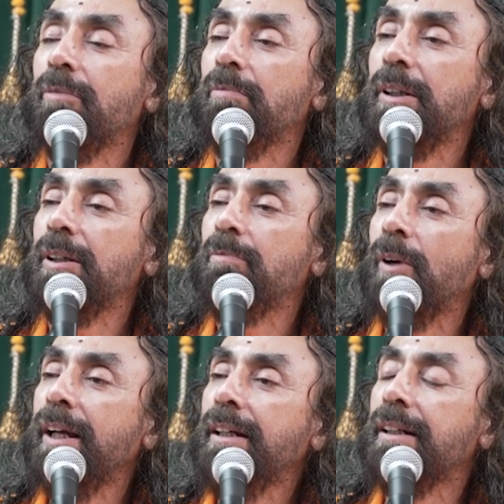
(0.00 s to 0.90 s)
But the
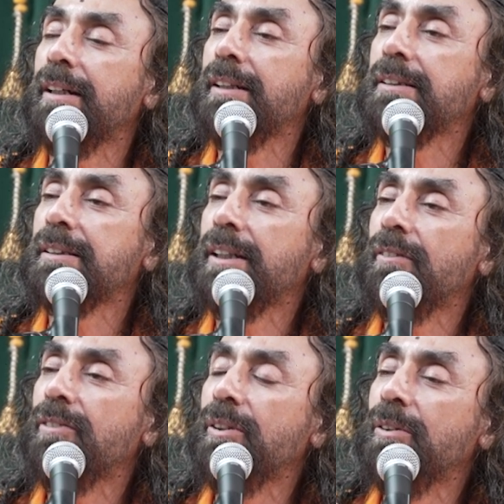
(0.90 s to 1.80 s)
point is,
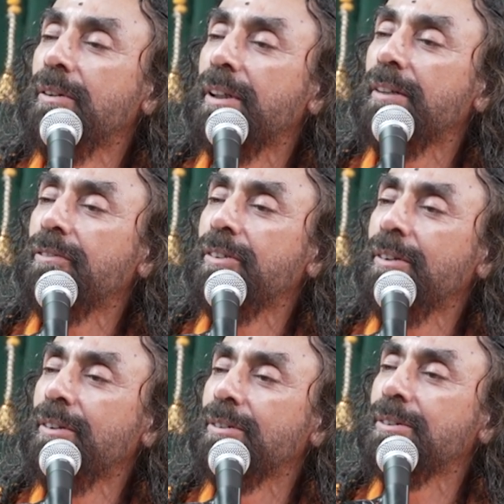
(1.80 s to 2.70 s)
if you
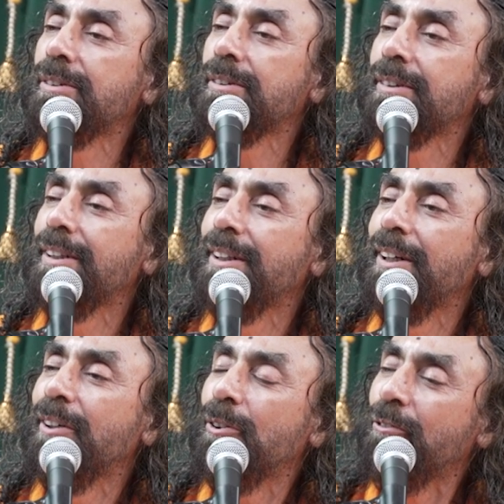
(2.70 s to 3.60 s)
refuse
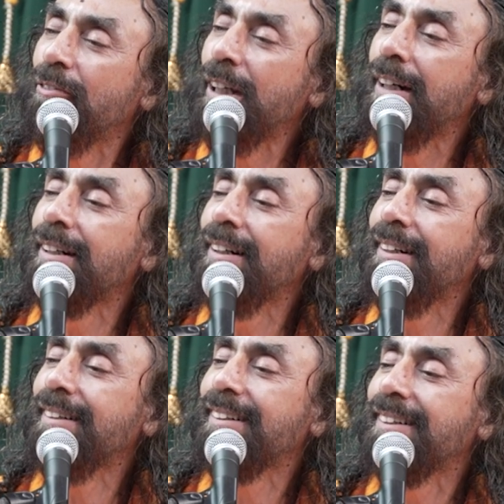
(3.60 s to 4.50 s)
to feel
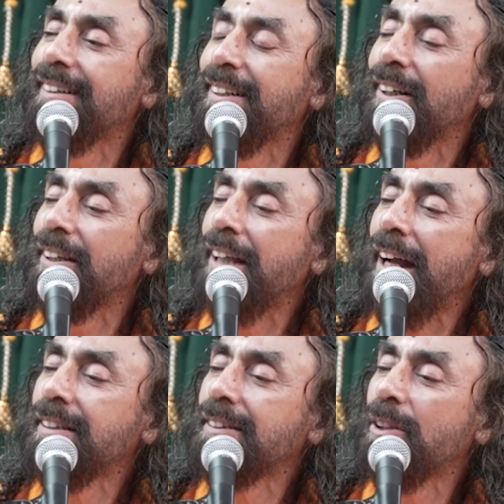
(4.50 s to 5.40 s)
hurt,
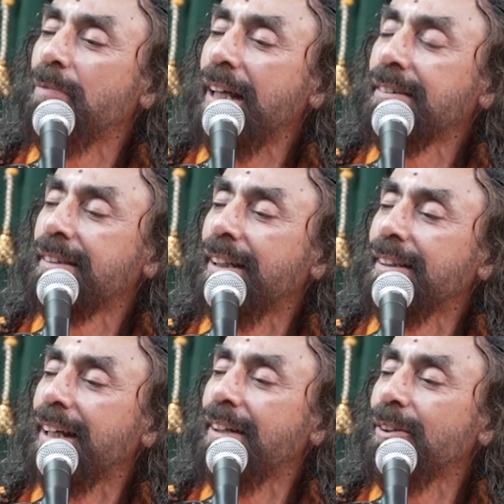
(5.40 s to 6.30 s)
that is the best
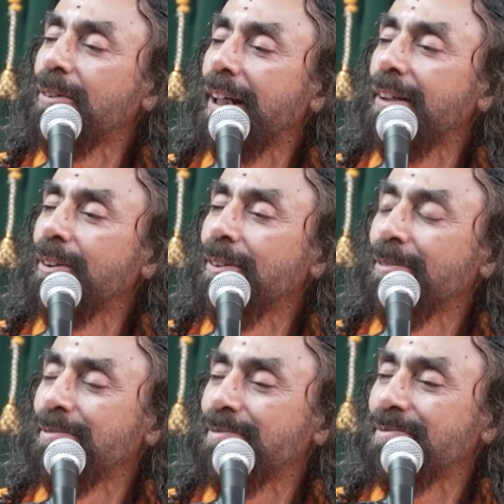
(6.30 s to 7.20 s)
thing that you can do.
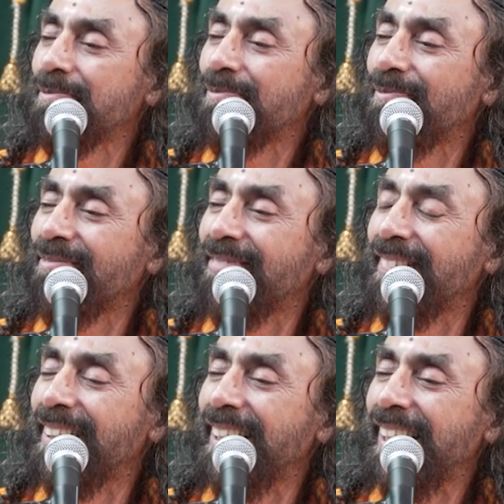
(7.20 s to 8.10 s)

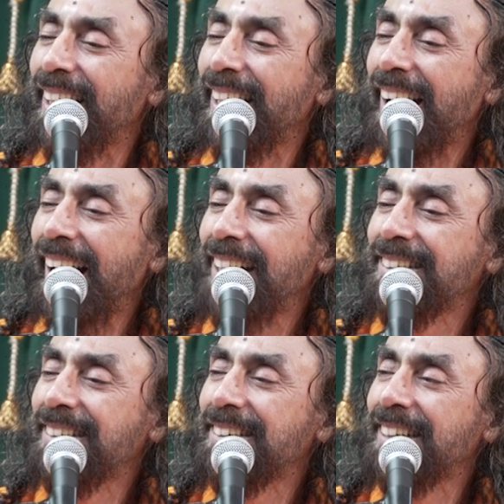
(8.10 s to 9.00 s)

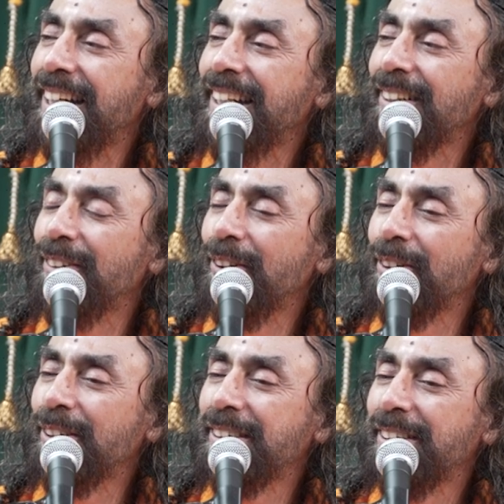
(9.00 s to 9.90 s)
As the saying
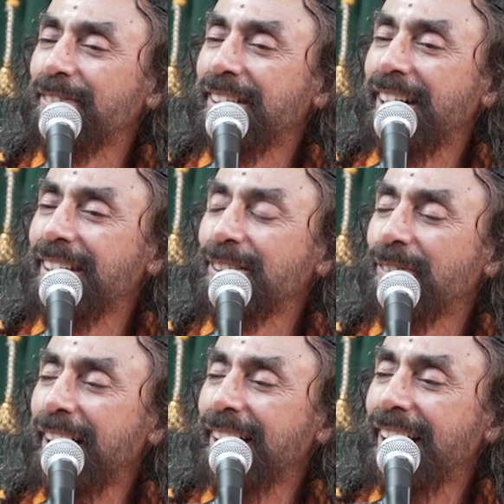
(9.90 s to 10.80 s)
goes, if there is
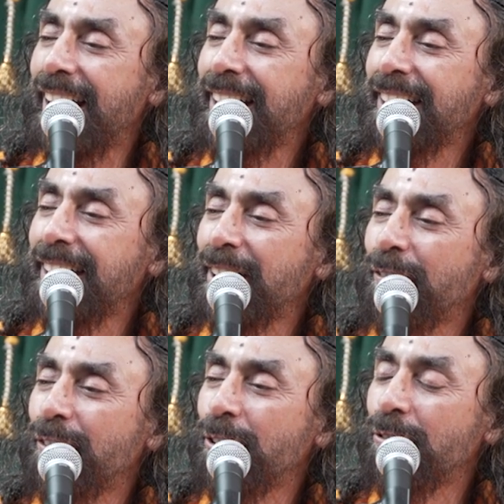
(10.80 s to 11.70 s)
one line and
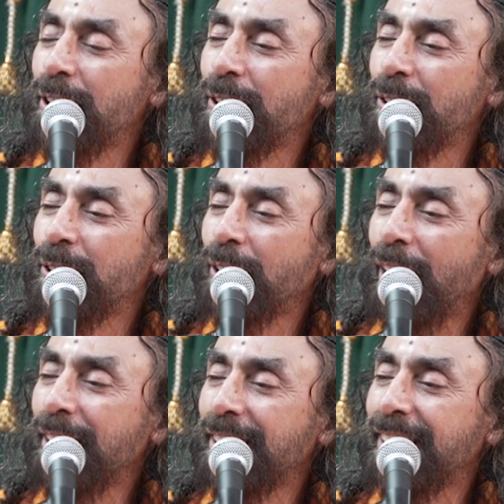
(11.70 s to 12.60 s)
if you wish to
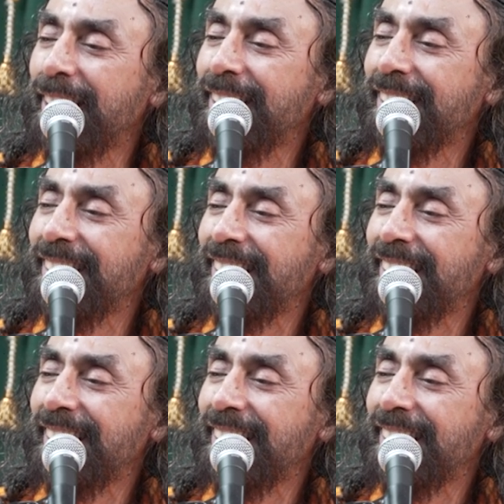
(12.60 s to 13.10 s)
shorten it,